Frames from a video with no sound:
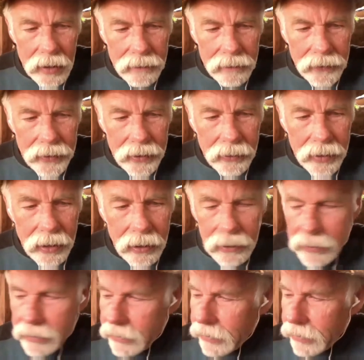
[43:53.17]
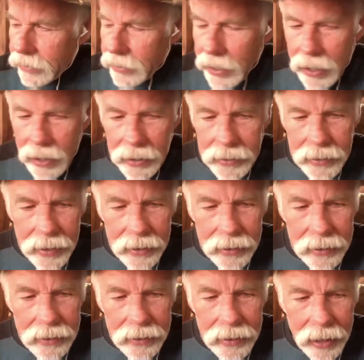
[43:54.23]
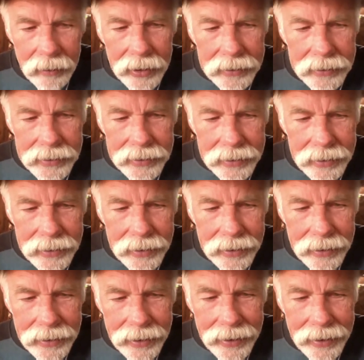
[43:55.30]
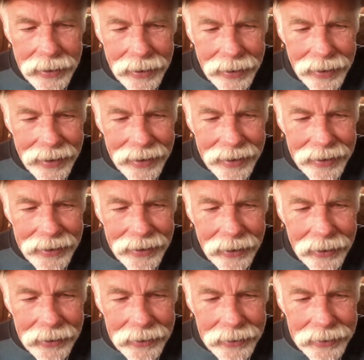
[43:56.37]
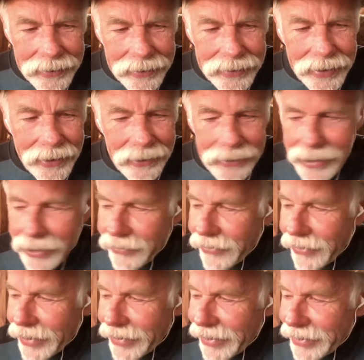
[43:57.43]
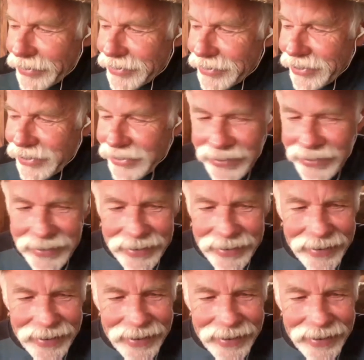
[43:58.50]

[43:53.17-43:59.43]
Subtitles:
Free will, yeah, and how much, you know, your skill level, I guess, too.